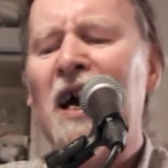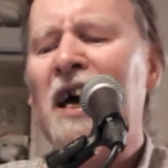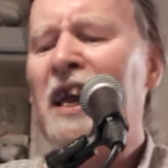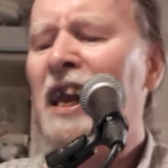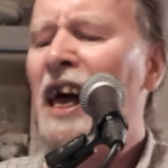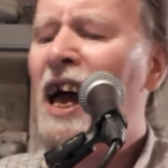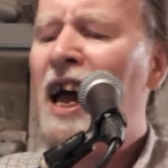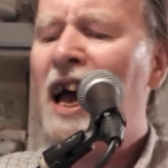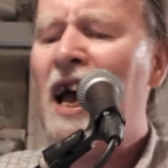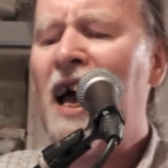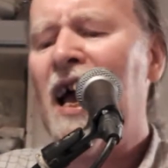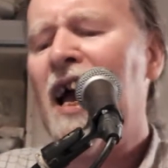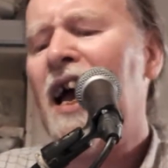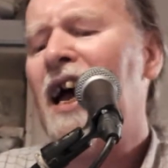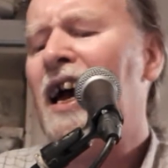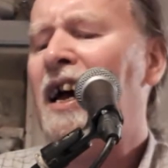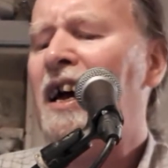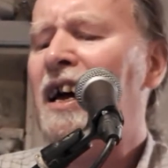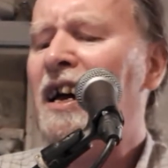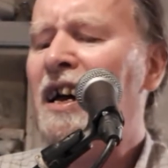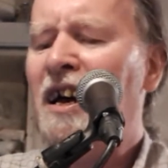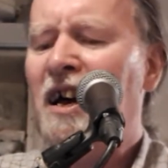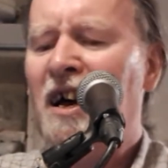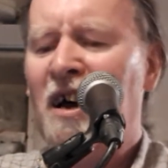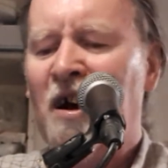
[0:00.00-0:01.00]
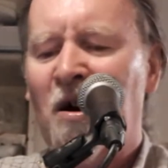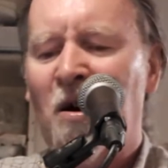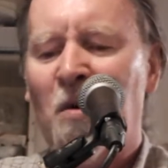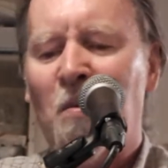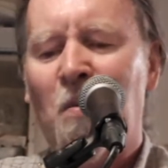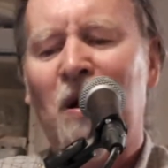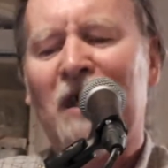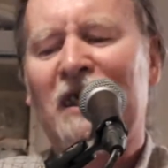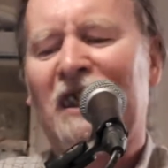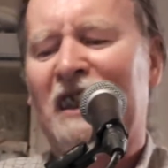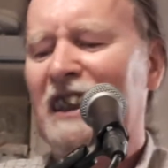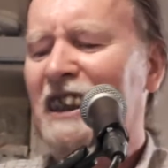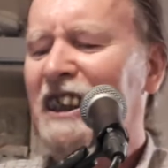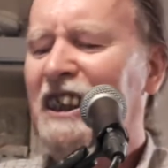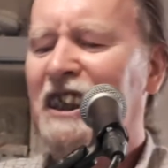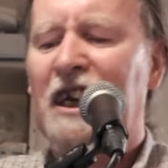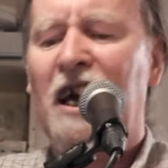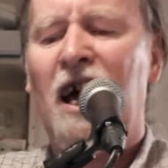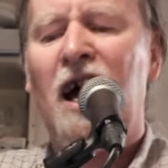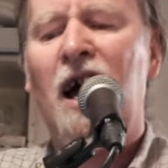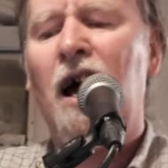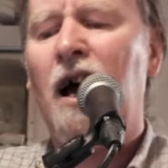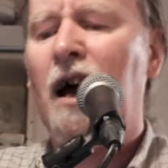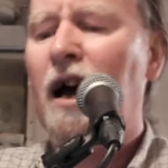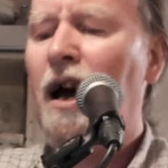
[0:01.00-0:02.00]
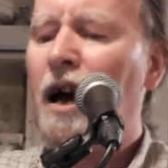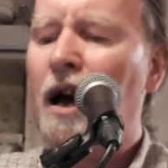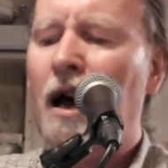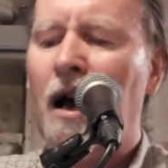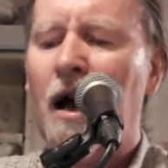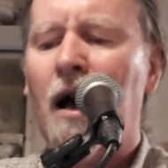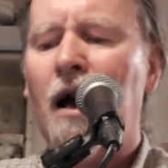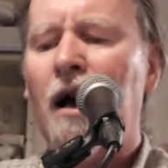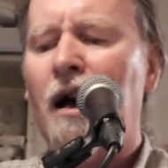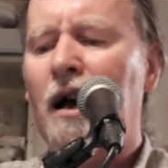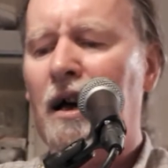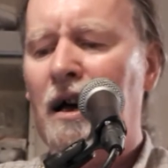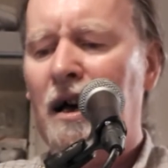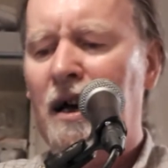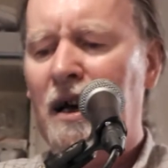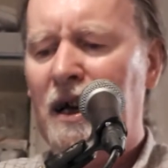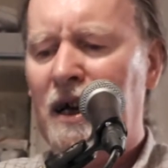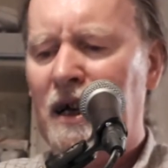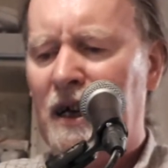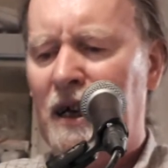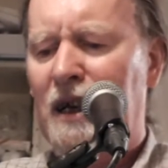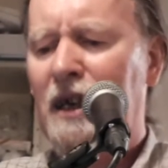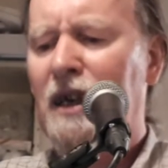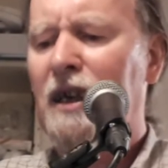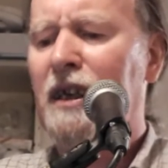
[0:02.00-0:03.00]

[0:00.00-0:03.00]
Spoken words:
I was a child.